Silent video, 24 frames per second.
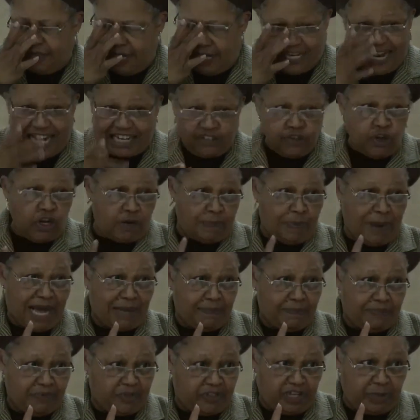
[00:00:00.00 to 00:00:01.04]
And that's not
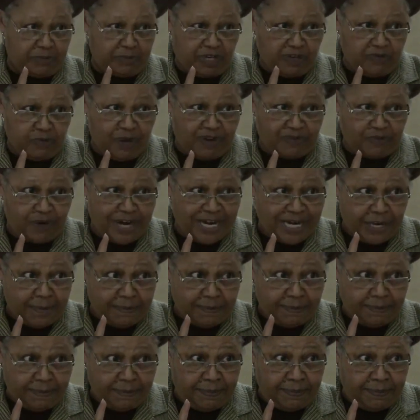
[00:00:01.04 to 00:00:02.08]
a subject of referendum.